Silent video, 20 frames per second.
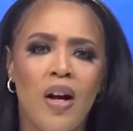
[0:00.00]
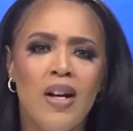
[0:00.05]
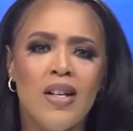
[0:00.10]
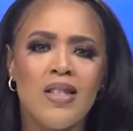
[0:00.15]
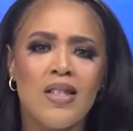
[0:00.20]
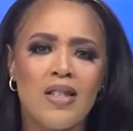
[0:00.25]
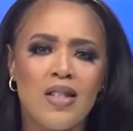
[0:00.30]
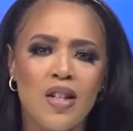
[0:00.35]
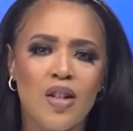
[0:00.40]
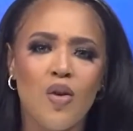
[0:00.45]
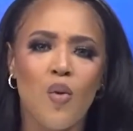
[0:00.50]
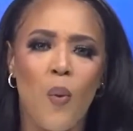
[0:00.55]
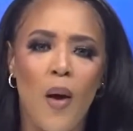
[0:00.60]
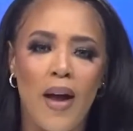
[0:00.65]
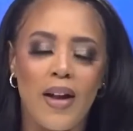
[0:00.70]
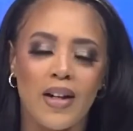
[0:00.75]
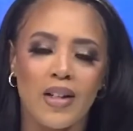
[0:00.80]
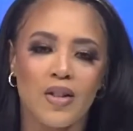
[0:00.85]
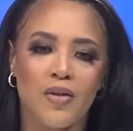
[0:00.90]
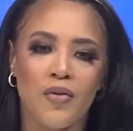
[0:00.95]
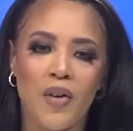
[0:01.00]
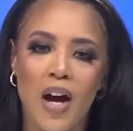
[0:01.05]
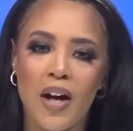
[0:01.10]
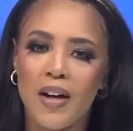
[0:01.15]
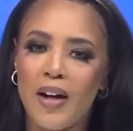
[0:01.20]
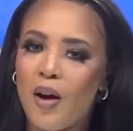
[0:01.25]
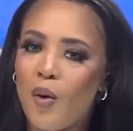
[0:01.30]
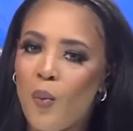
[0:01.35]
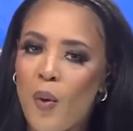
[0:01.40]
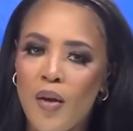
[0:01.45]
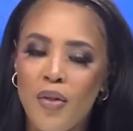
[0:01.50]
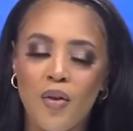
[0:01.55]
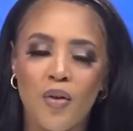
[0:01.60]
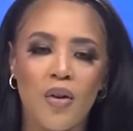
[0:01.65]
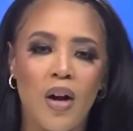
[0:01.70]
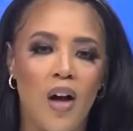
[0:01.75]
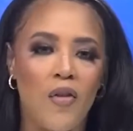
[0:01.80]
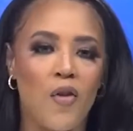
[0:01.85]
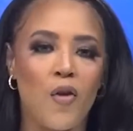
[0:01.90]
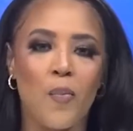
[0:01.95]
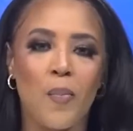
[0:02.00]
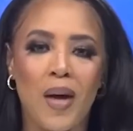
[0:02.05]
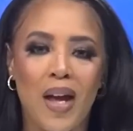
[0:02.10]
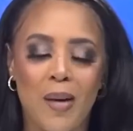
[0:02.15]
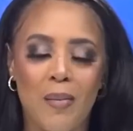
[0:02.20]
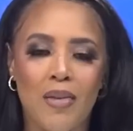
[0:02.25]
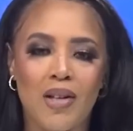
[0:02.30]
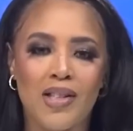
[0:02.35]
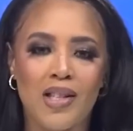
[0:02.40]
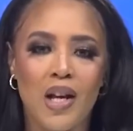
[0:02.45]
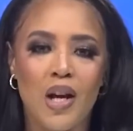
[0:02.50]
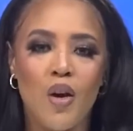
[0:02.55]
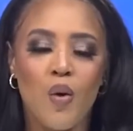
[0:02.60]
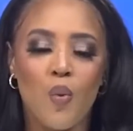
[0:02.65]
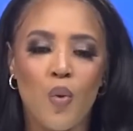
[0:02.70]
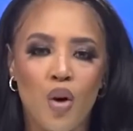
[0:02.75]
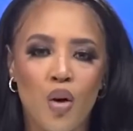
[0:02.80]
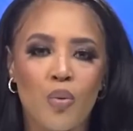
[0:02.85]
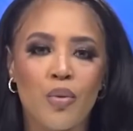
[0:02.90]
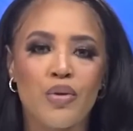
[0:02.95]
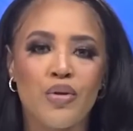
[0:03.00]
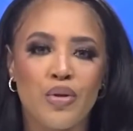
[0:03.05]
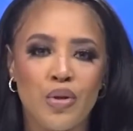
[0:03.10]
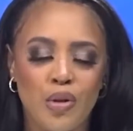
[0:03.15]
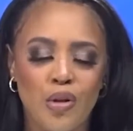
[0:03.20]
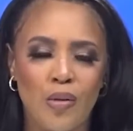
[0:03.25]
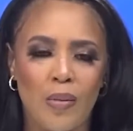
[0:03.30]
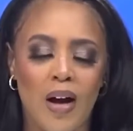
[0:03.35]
still waiting to find out whether or not their payments will resume.